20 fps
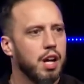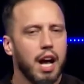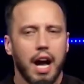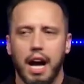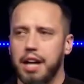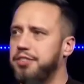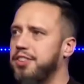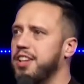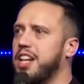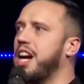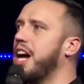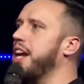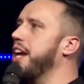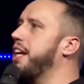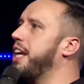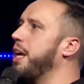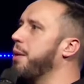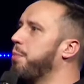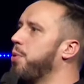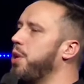I said, God, I
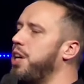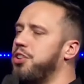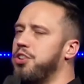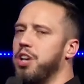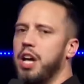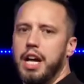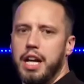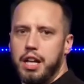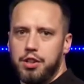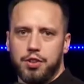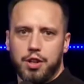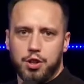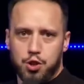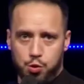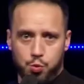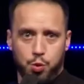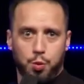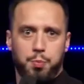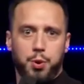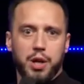can't preach. He said, you
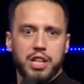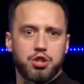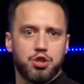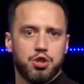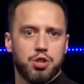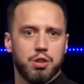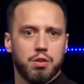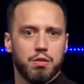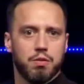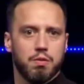will preach.